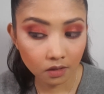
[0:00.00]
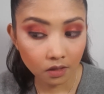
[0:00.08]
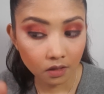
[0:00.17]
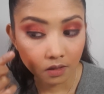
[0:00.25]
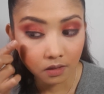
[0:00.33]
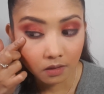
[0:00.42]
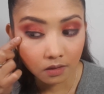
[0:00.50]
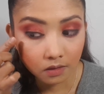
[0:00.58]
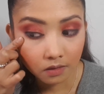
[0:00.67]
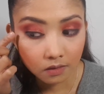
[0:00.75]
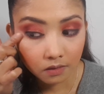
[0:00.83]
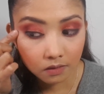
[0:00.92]

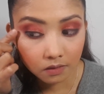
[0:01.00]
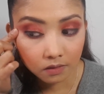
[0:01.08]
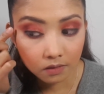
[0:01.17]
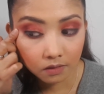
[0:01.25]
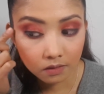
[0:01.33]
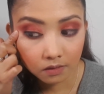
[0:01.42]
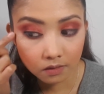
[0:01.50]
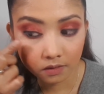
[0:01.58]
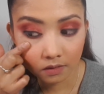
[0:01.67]
Nobody speaks.